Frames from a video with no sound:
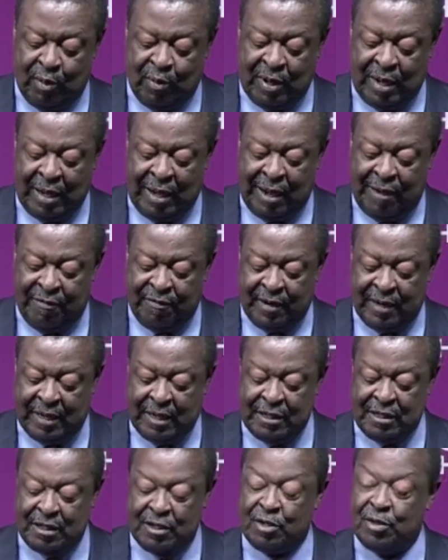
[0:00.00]
where
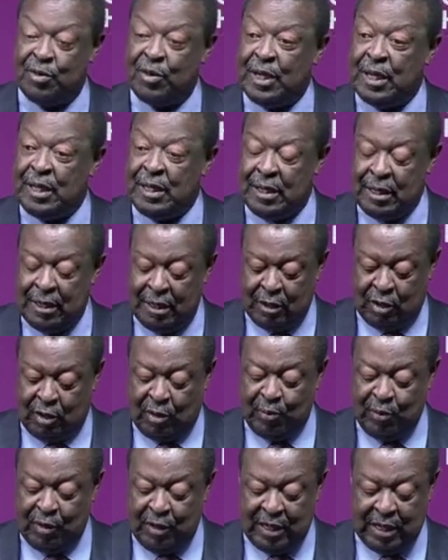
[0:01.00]
Africans trade,
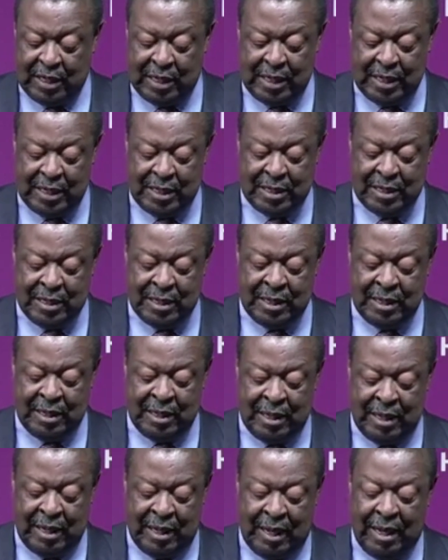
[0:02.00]
communicate,
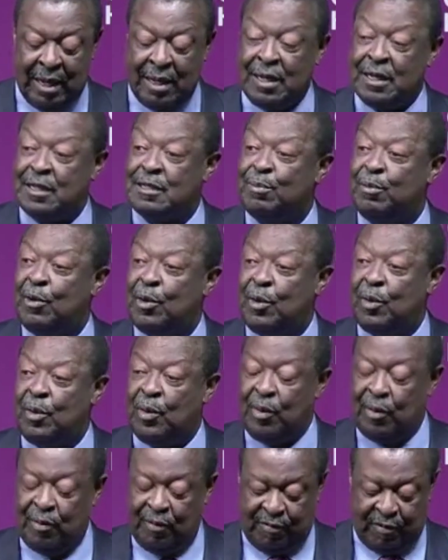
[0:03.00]
and
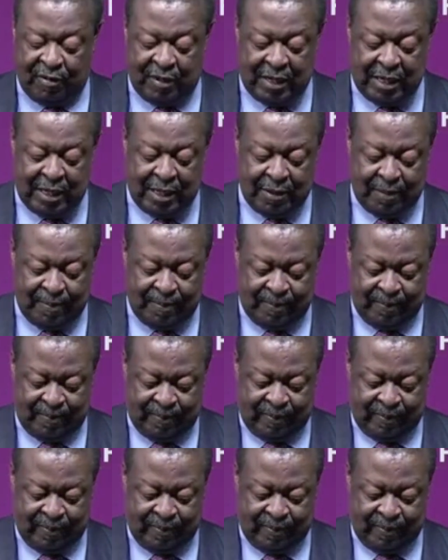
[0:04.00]
explore freely.